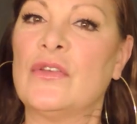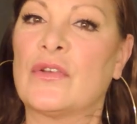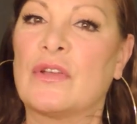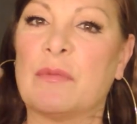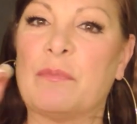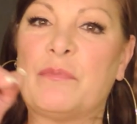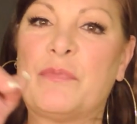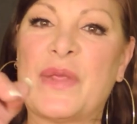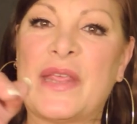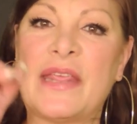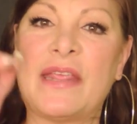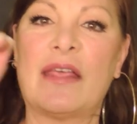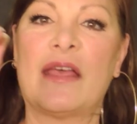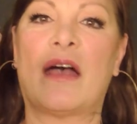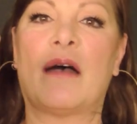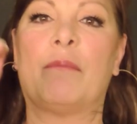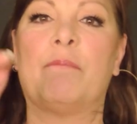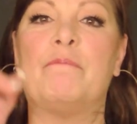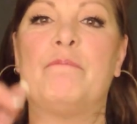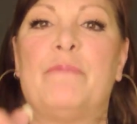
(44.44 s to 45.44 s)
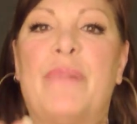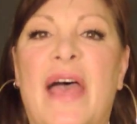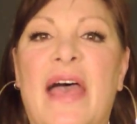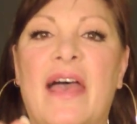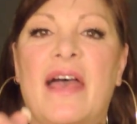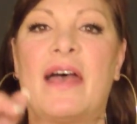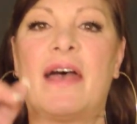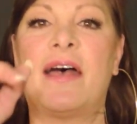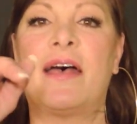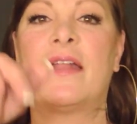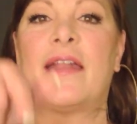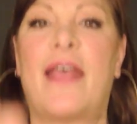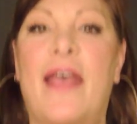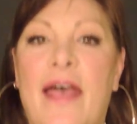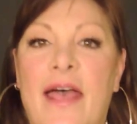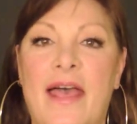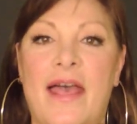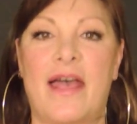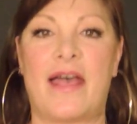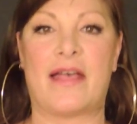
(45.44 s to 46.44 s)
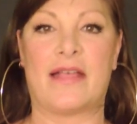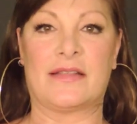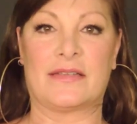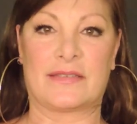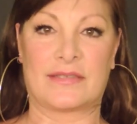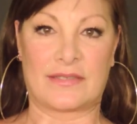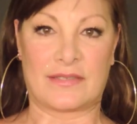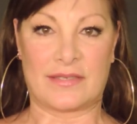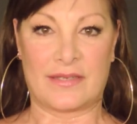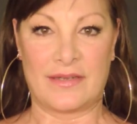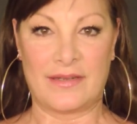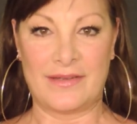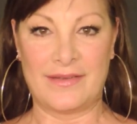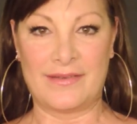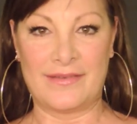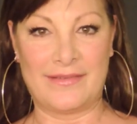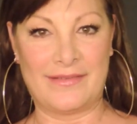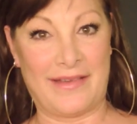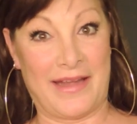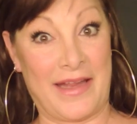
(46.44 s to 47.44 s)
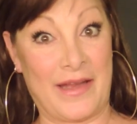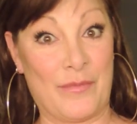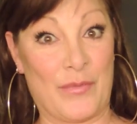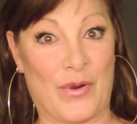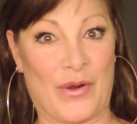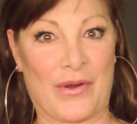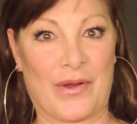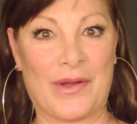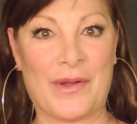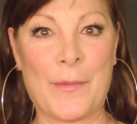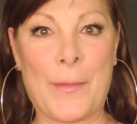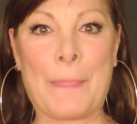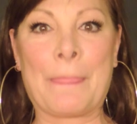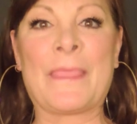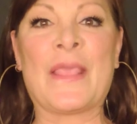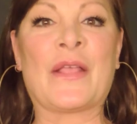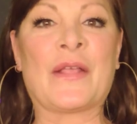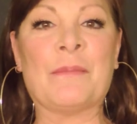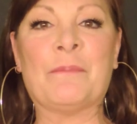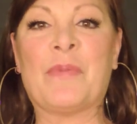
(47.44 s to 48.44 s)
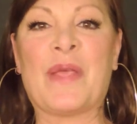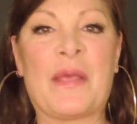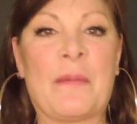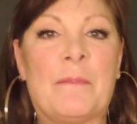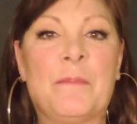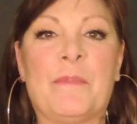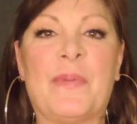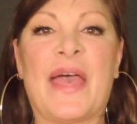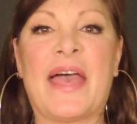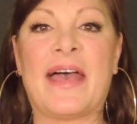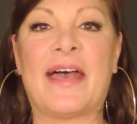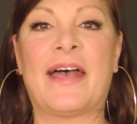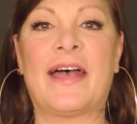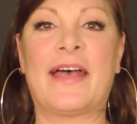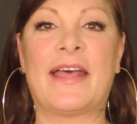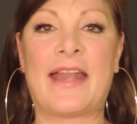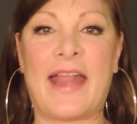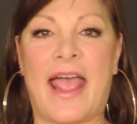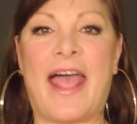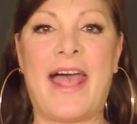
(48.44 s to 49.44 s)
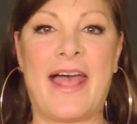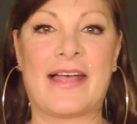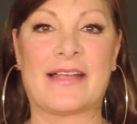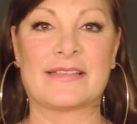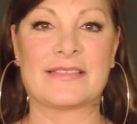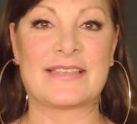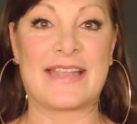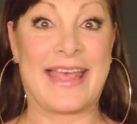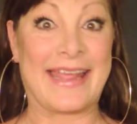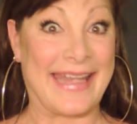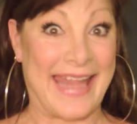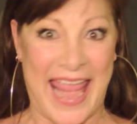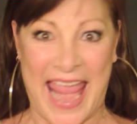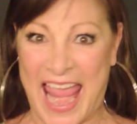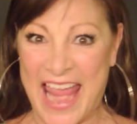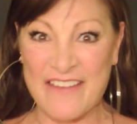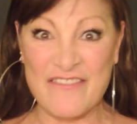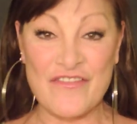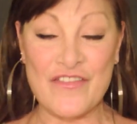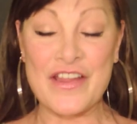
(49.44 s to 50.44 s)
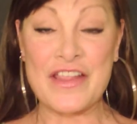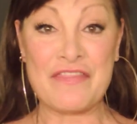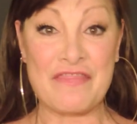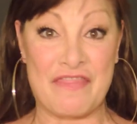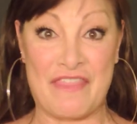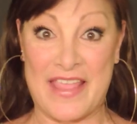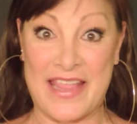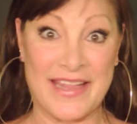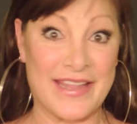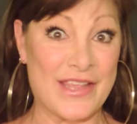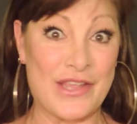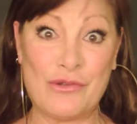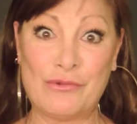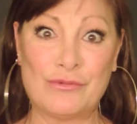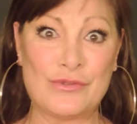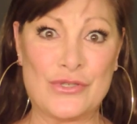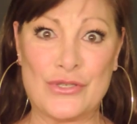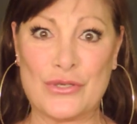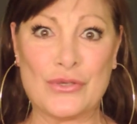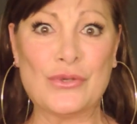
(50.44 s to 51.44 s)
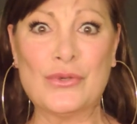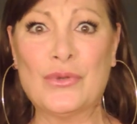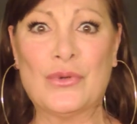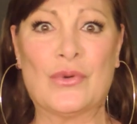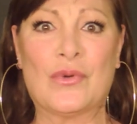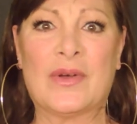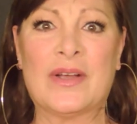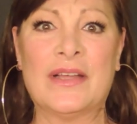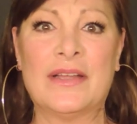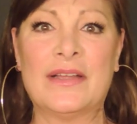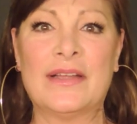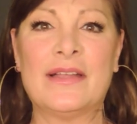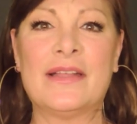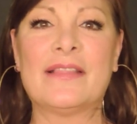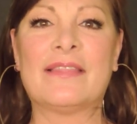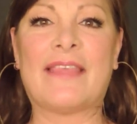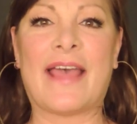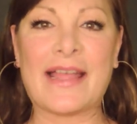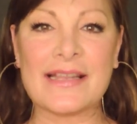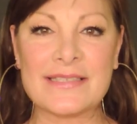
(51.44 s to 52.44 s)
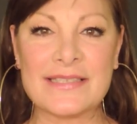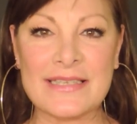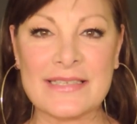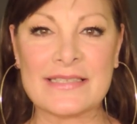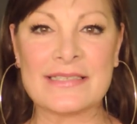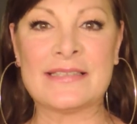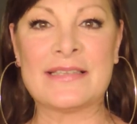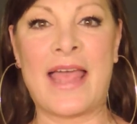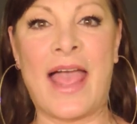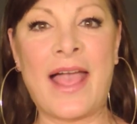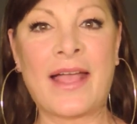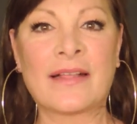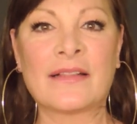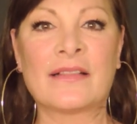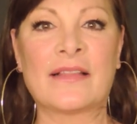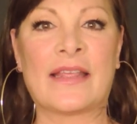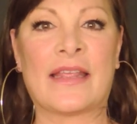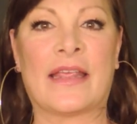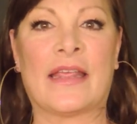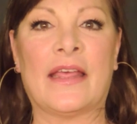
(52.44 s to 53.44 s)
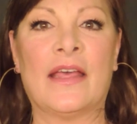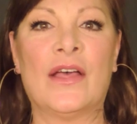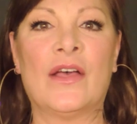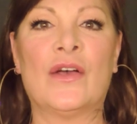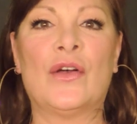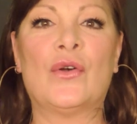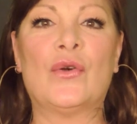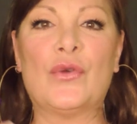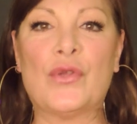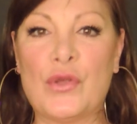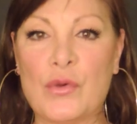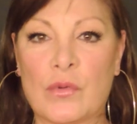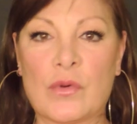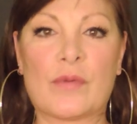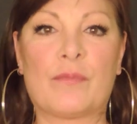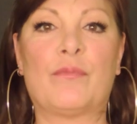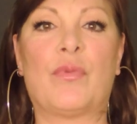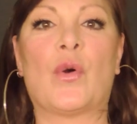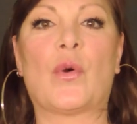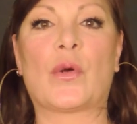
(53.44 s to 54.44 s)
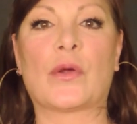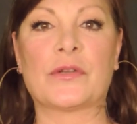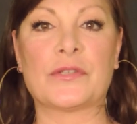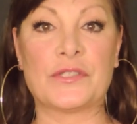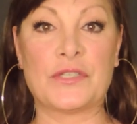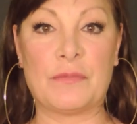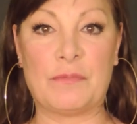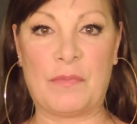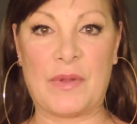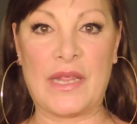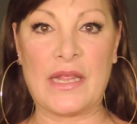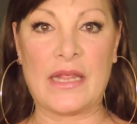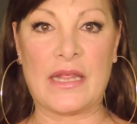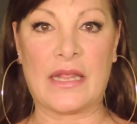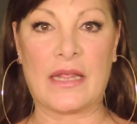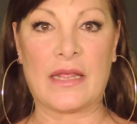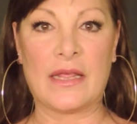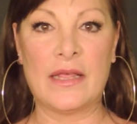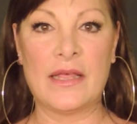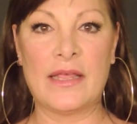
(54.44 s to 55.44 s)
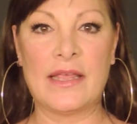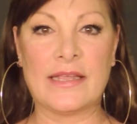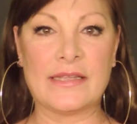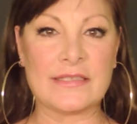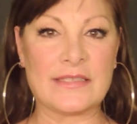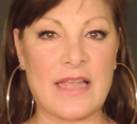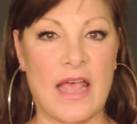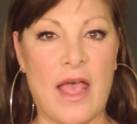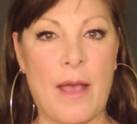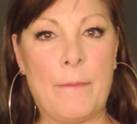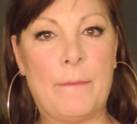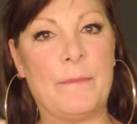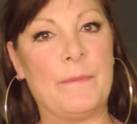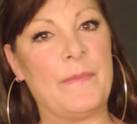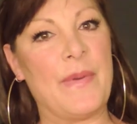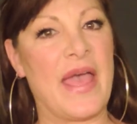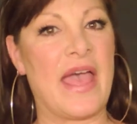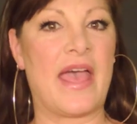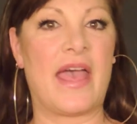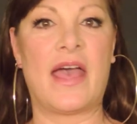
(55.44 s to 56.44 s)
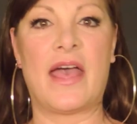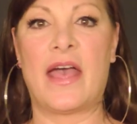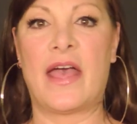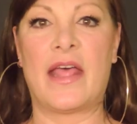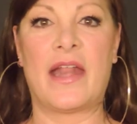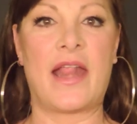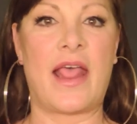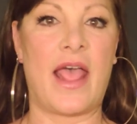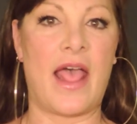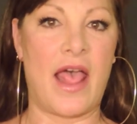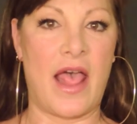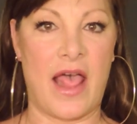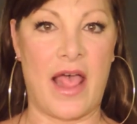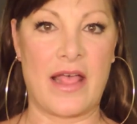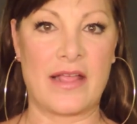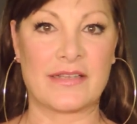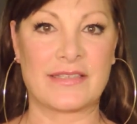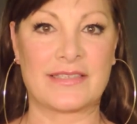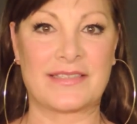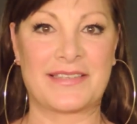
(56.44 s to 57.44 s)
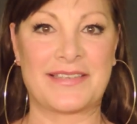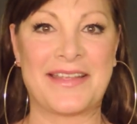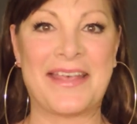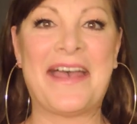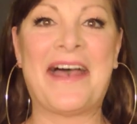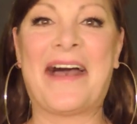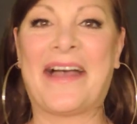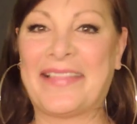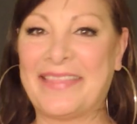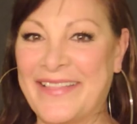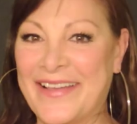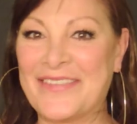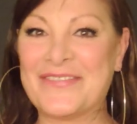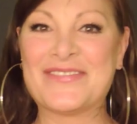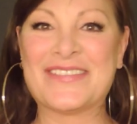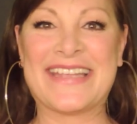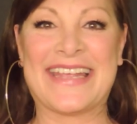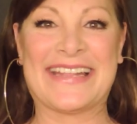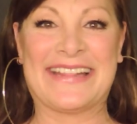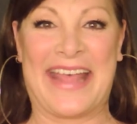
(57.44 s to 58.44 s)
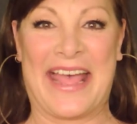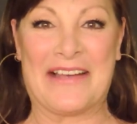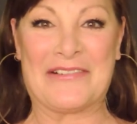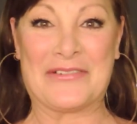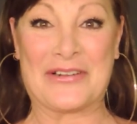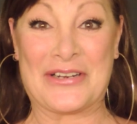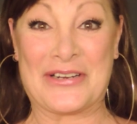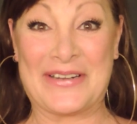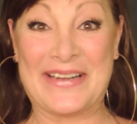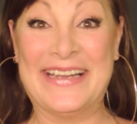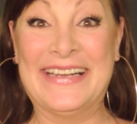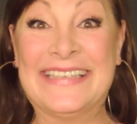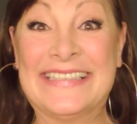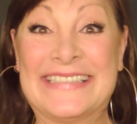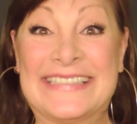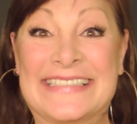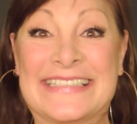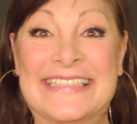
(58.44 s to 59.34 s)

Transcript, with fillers: You could be a badass neighbor. You can be a badass at everything you do. That's exactly who you were born to be, is a badass. I love saying that word.